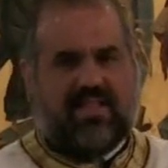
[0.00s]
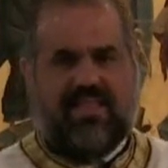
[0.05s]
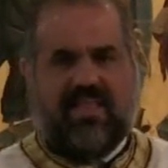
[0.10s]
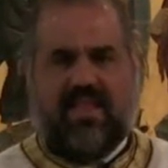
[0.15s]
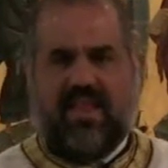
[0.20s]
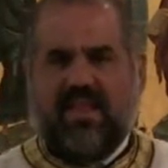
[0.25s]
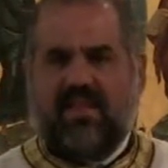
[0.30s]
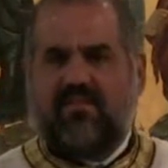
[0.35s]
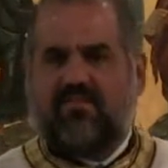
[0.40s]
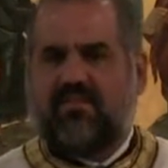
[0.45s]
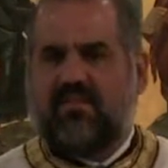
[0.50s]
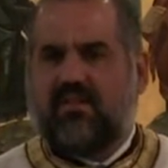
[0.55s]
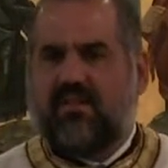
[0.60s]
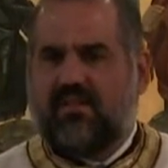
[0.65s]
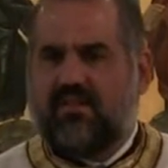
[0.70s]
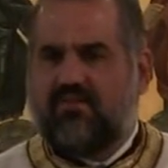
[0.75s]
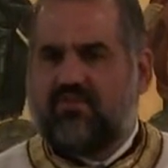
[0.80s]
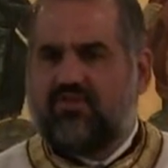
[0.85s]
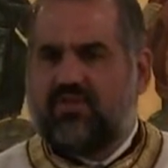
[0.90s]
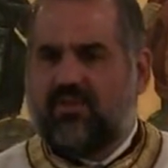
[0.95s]
At the end of the
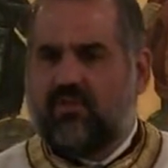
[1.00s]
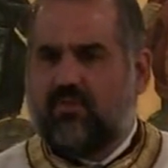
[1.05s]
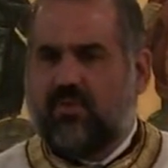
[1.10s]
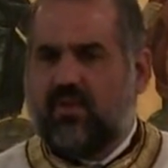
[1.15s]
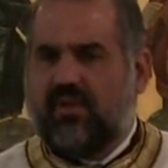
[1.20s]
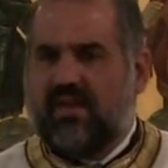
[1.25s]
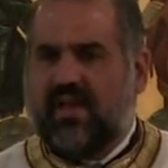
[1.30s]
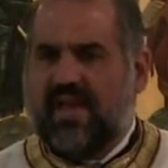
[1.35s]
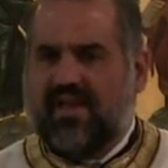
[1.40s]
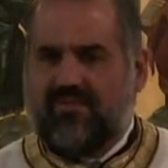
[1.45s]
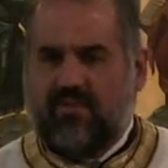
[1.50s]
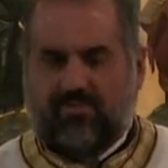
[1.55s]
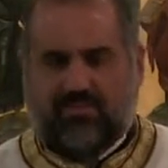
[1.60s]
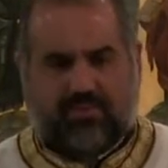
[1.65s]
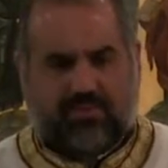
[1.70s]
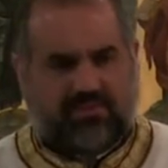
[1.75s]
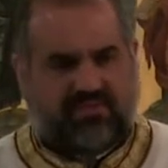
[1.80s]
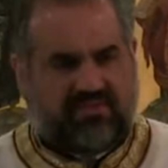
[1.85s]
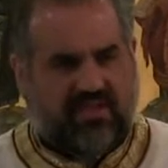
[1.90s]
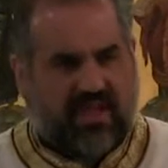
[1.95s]
liturgy, we're going to have a
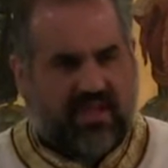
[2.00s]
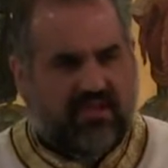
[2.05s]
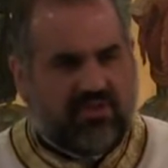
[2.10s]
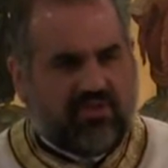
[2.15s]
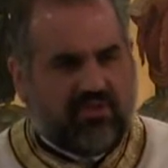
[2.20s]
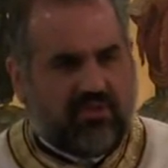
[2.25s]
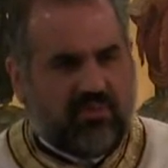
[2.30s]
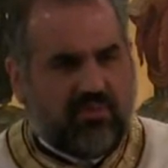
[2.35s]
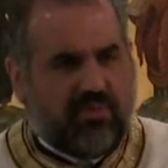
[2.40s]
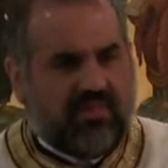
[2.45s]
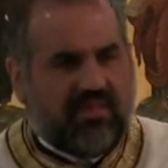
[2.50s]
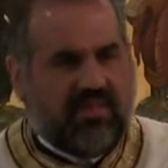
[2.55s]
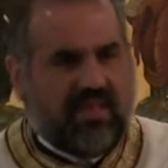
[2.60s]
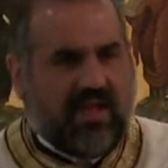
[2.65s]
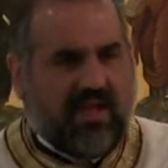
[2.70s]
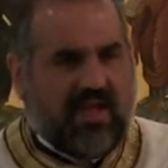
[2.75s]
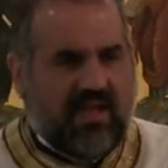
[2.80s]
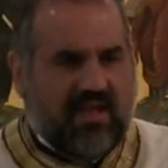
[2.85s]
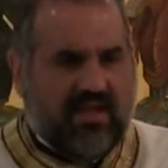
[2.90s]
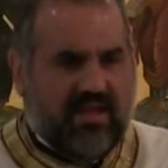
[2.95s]
procession with
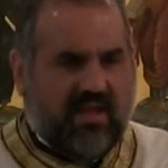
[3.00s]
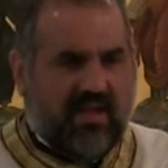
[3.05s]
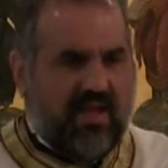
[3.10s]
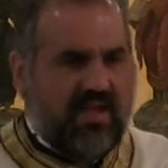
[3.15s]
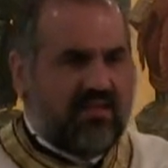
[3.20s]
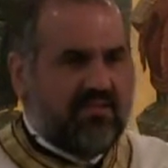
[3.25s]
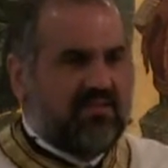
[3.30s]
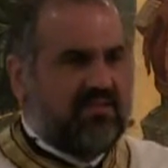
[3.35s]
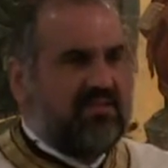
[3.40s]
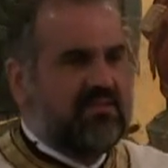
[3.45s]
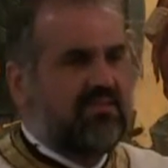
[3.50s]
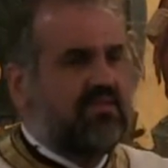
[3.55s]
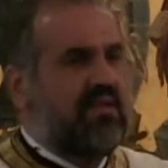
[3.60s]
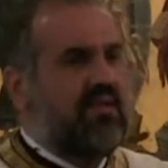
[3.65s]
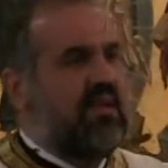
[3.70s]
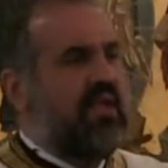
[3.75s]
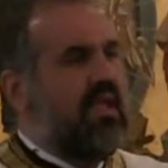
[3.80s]
the icons,